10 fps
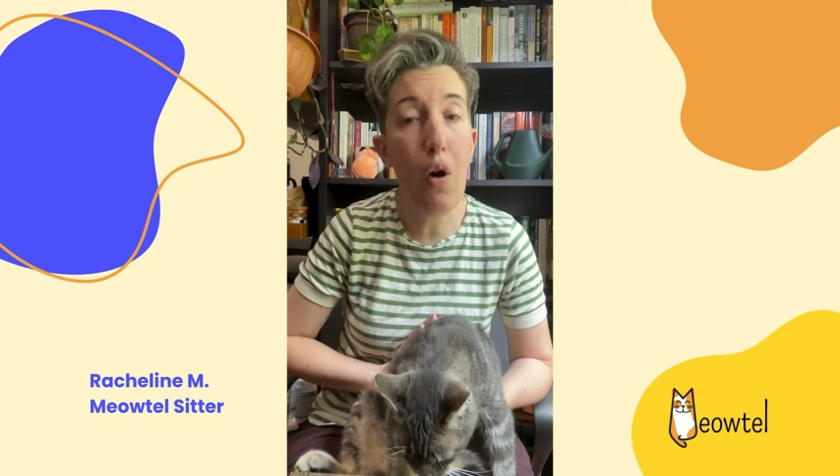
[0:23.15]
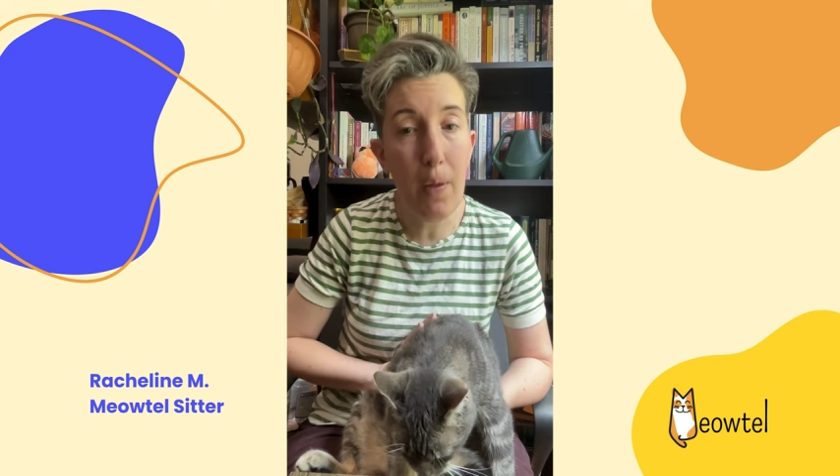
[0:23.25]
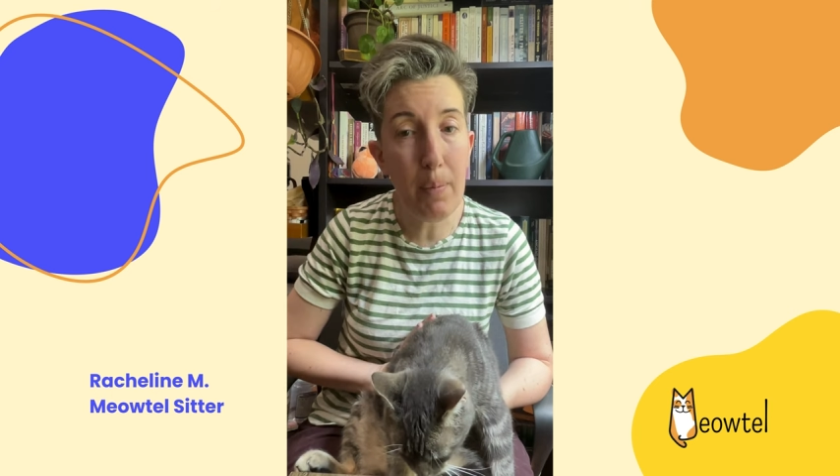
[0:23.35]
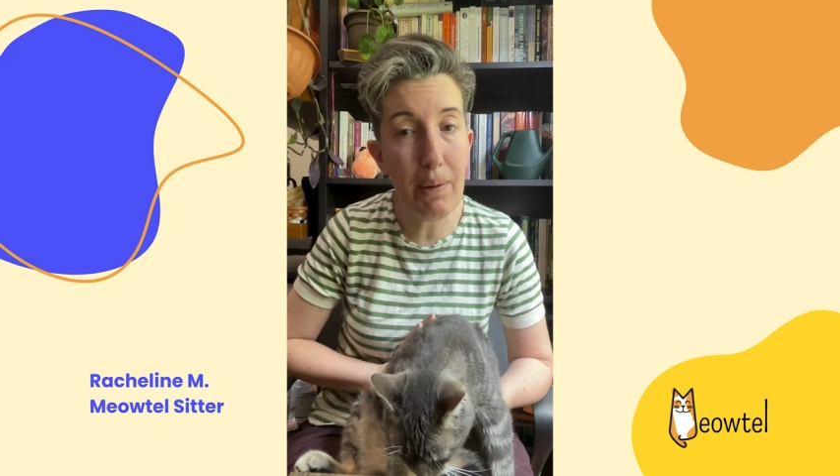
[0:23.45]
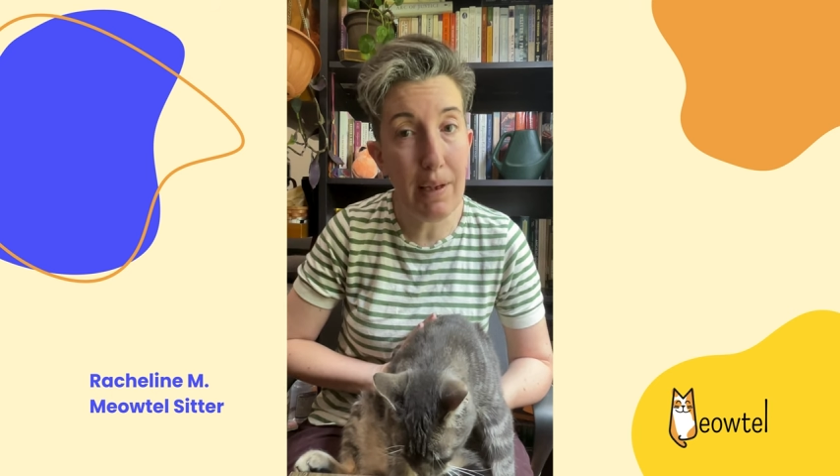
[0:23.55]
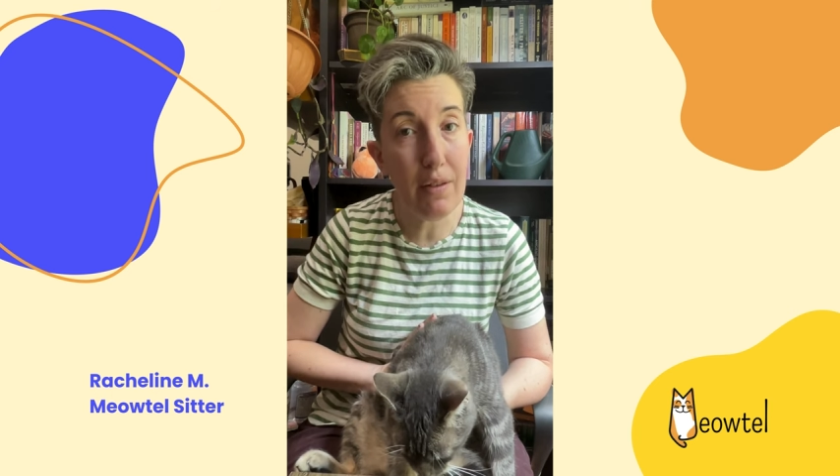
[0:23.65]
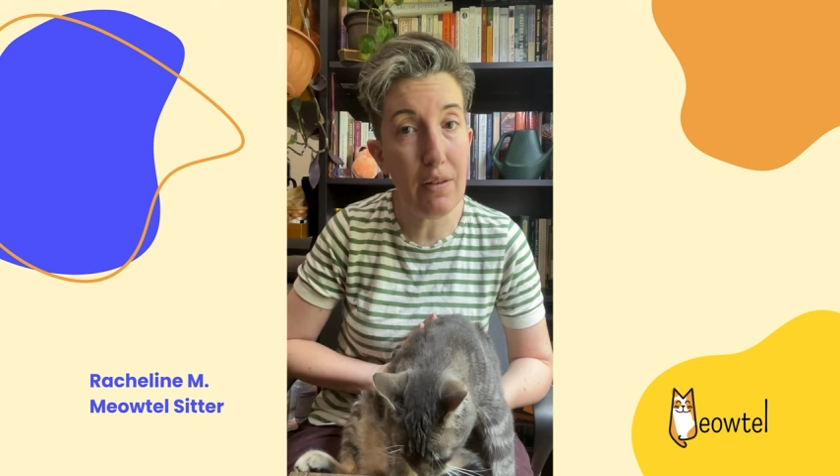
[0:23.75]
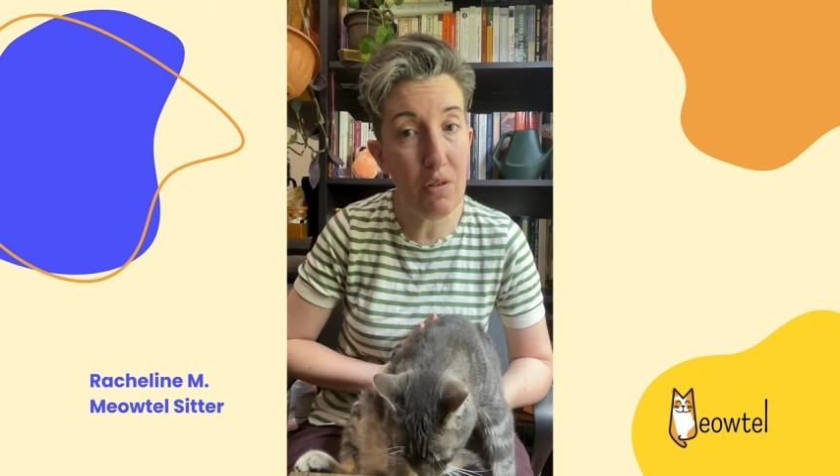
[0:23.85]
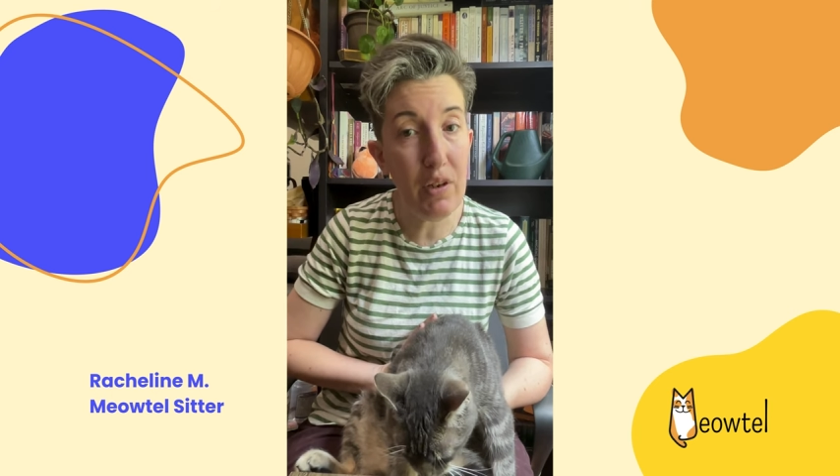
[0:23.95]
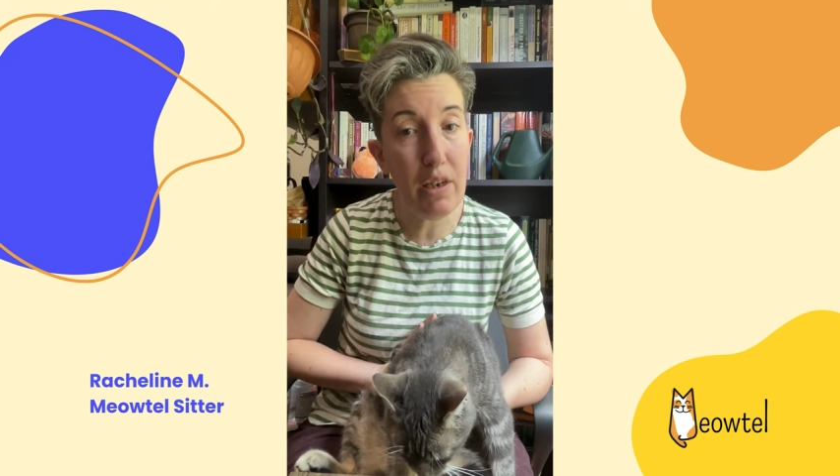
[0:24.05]
all the
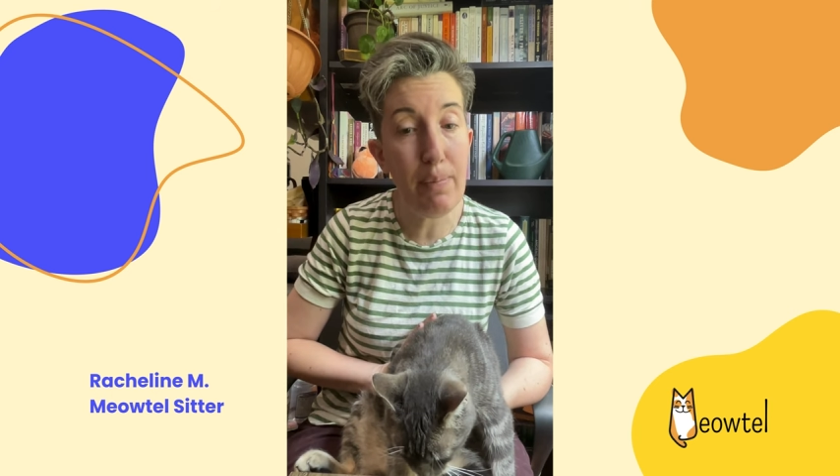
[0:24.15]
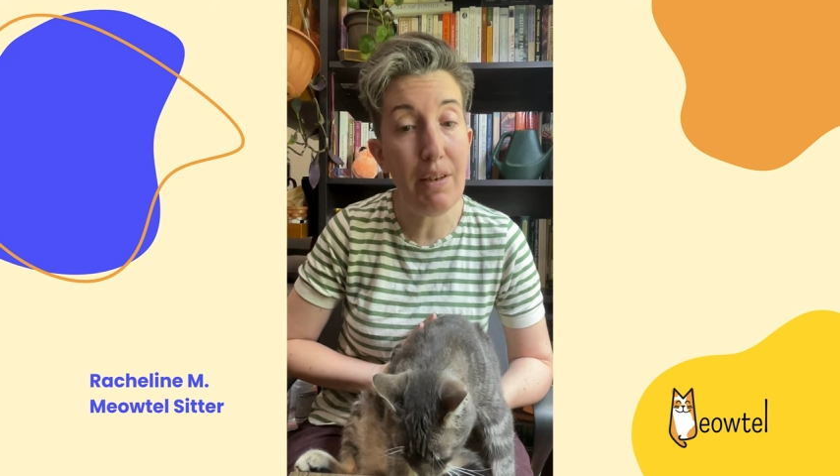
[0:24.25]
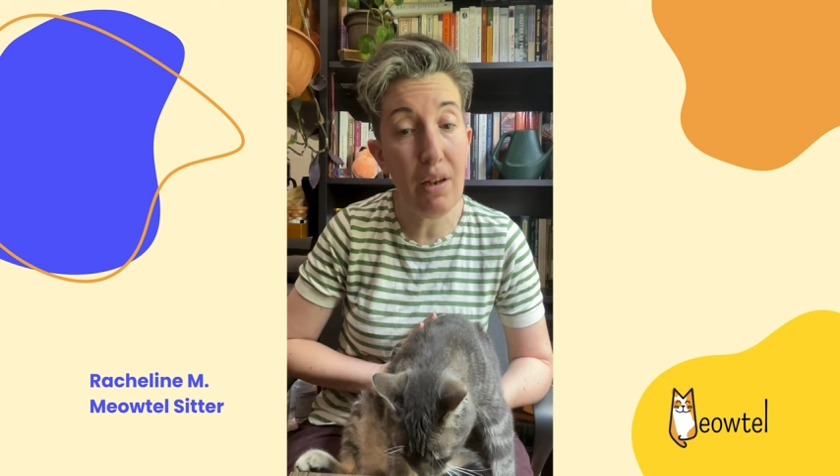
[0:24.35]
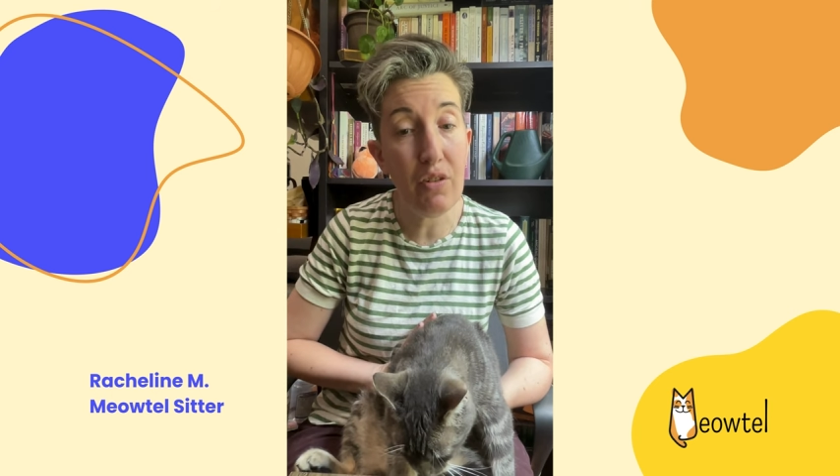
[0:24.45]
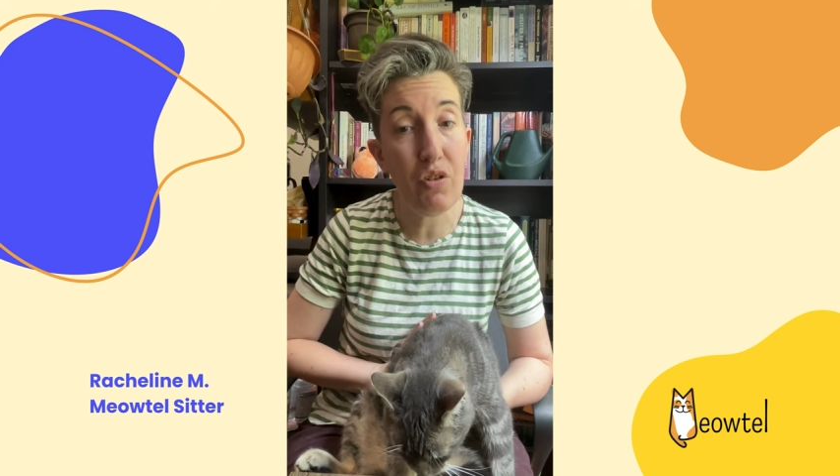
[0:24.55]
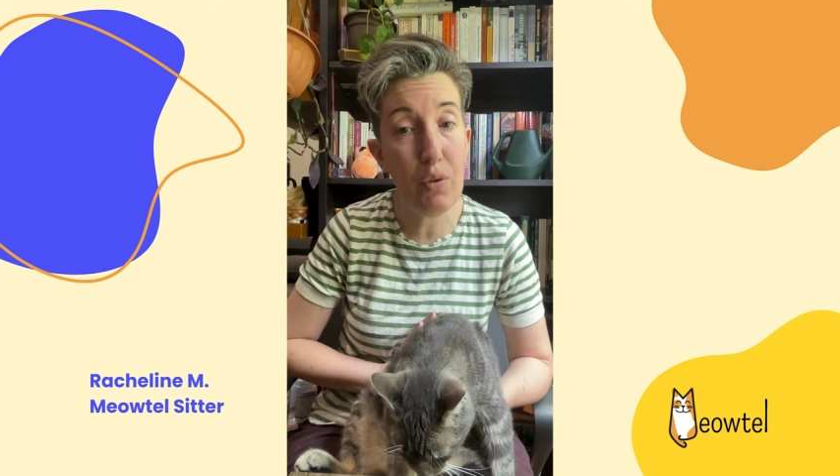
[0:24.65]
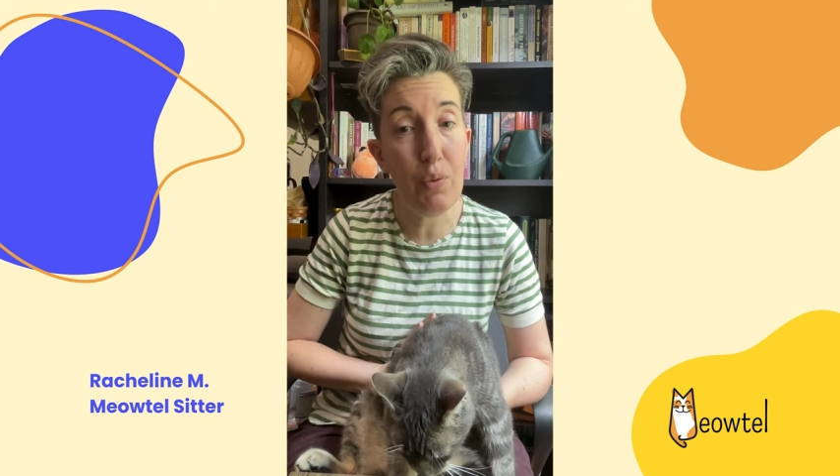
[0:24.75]
places they'll need to be touched